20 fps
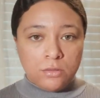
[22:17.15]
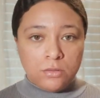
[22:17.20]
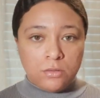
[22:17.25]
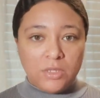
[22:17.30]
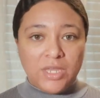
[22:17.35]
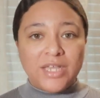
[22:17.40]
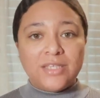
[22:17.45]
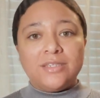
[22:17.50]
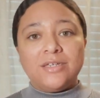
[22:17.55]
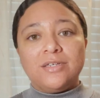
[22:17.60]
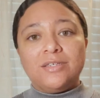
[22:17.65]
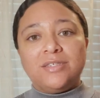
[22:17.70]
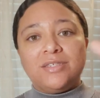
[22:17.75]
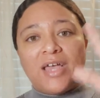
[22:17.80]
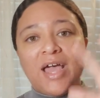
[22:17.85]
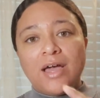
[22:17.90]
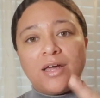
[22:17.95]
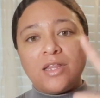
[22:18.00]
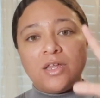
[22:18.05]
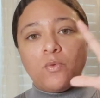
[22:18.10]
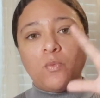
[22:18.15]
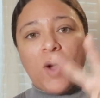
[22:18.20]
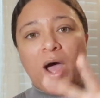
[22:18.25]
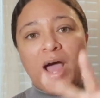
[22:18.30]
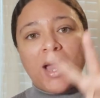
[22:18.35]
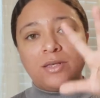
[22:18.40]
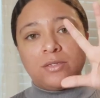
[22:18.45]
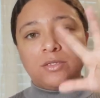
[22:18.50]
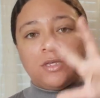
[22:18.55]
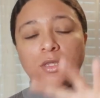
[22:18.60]
That's exactly why
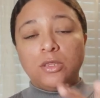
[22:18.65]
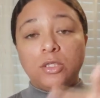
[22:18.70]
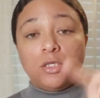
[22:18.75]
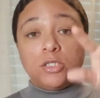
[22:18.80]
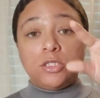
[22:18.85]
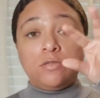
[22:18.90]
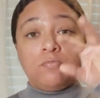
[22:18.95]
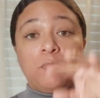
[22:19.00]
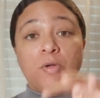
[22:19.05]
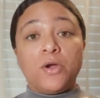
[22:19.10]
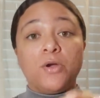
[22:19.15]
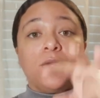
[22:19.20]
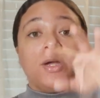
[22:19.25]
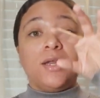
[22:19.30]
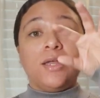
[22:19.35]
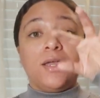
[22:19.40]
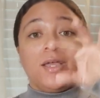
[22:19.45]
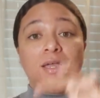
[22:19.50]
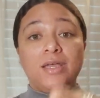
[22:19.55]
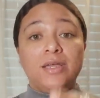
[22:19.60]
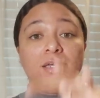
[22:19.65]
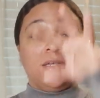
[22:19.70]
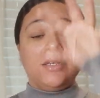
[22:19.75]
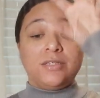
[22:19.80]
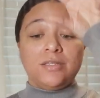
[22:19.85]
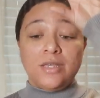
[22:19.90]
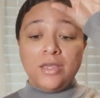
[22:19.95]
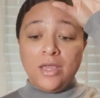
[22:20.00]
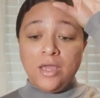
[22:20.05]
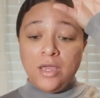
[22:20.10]
I said the spirit is
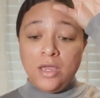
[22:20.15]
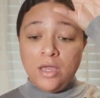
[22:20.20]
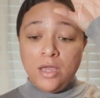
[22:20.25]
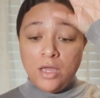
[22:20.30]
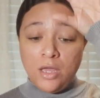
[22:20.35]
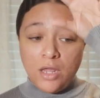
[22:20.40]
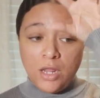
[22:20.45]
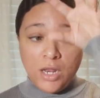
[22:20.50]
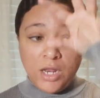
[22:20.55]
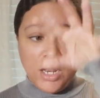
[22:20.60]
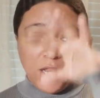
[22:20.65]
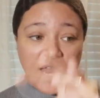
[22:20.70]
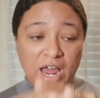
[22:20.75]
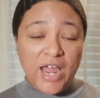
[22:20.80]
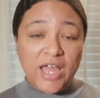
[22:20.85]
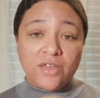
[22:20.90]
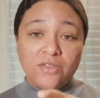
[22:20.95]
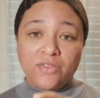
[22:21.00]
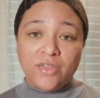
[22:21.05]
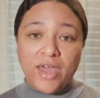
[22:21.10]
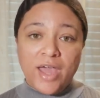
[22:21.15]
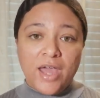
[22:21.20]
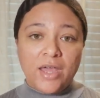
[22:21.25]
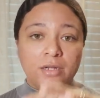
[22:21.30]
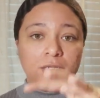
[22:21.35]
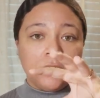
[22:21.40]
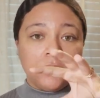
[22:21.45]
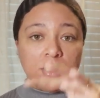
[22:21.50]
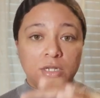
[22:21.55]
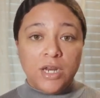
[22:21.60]
like
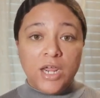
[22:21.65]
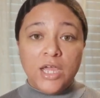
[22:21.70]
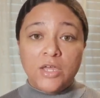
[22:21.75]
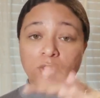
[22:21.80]
that today.